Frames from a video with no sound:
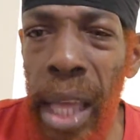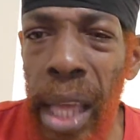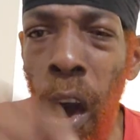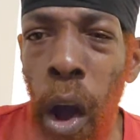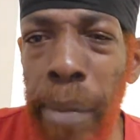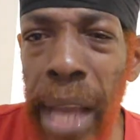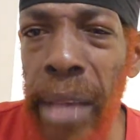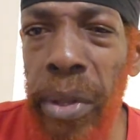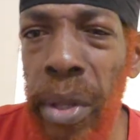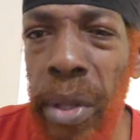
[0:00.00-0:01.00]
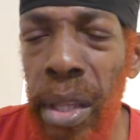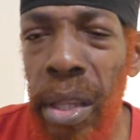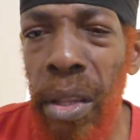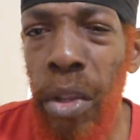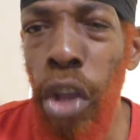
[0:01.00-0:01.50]
Homeless.
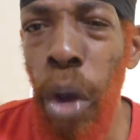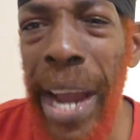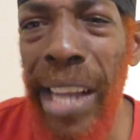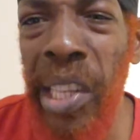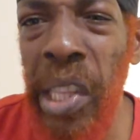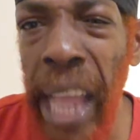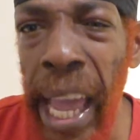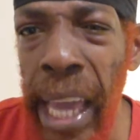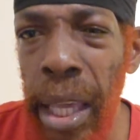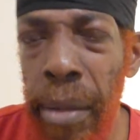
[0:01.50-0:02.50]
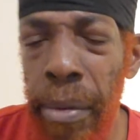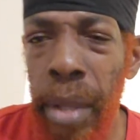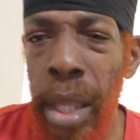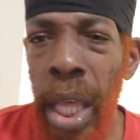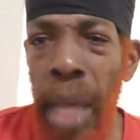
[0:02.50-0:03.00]
Nowhere to stay.
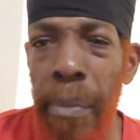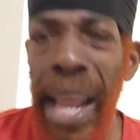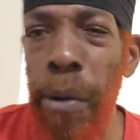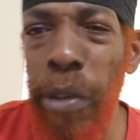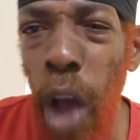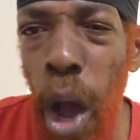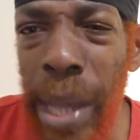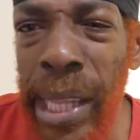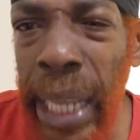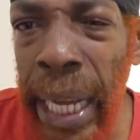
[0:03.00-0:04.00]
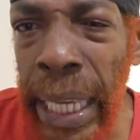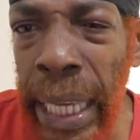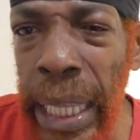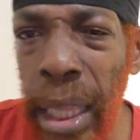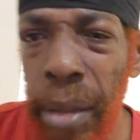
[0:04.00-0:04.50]
But I was always
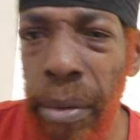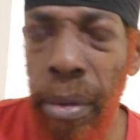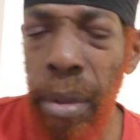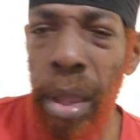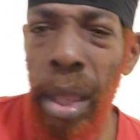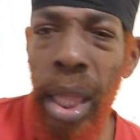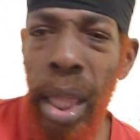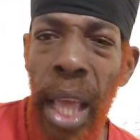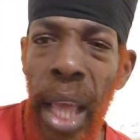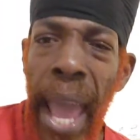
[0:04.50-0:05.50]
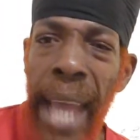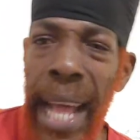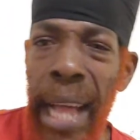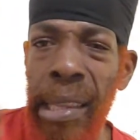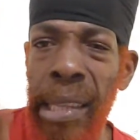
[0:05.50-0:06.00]
clean. And
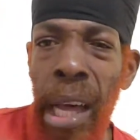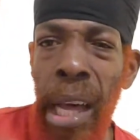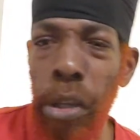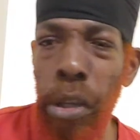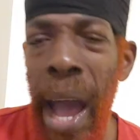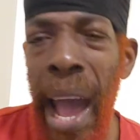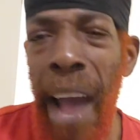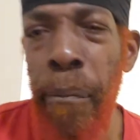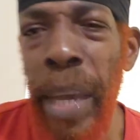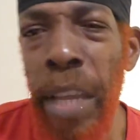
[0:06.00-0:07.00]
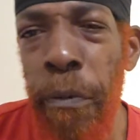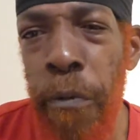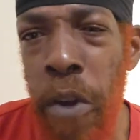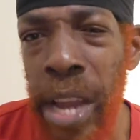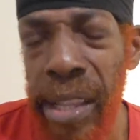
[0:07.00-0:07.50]
I'll tell you, I have been
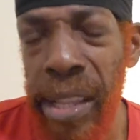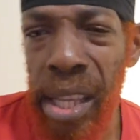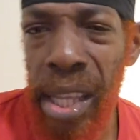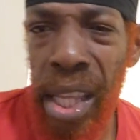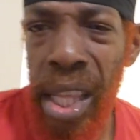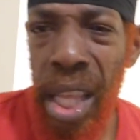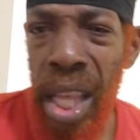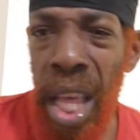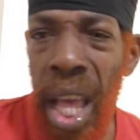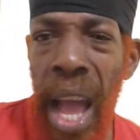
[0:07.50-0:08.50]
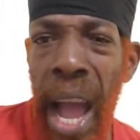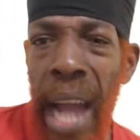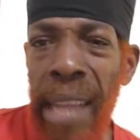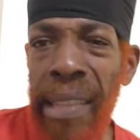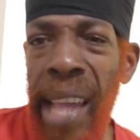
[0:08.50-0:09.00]
through it.
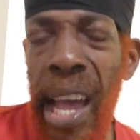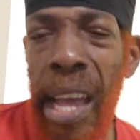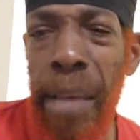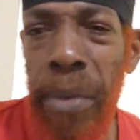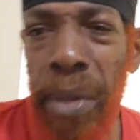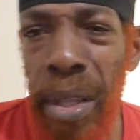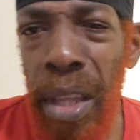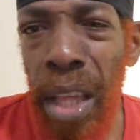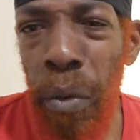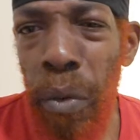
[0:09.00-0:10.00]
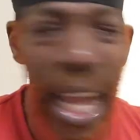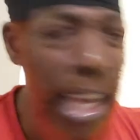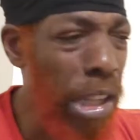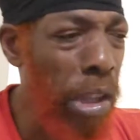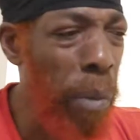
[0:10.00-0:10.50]
At times, when I
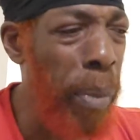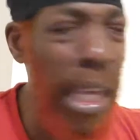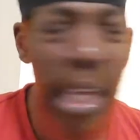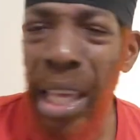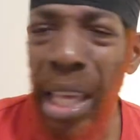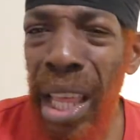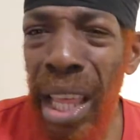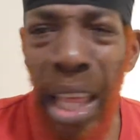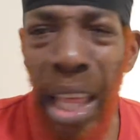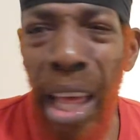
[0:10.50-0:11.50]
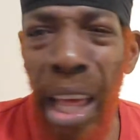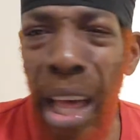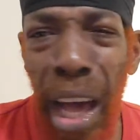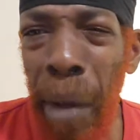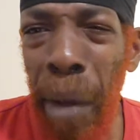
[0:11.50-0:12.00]
used to be
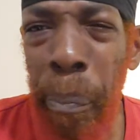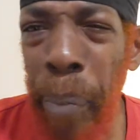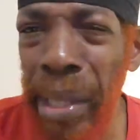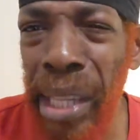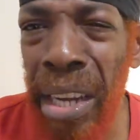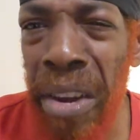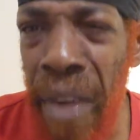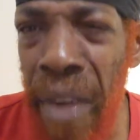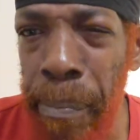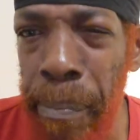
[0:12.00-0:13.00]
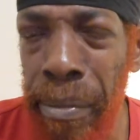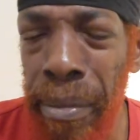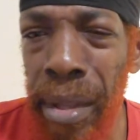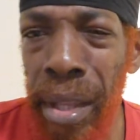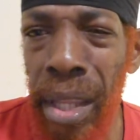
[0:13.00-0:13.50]
a piece of crap,
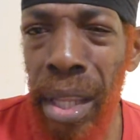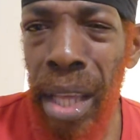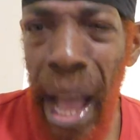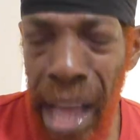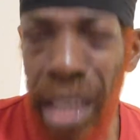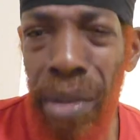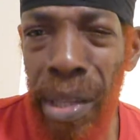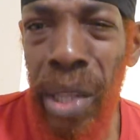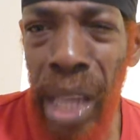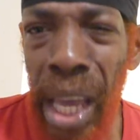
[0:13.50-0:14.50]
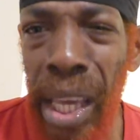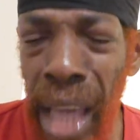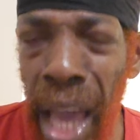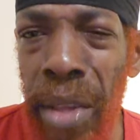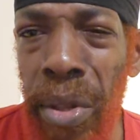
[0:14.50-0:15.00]
I could say,
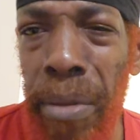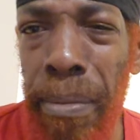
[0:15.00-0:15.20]
yes.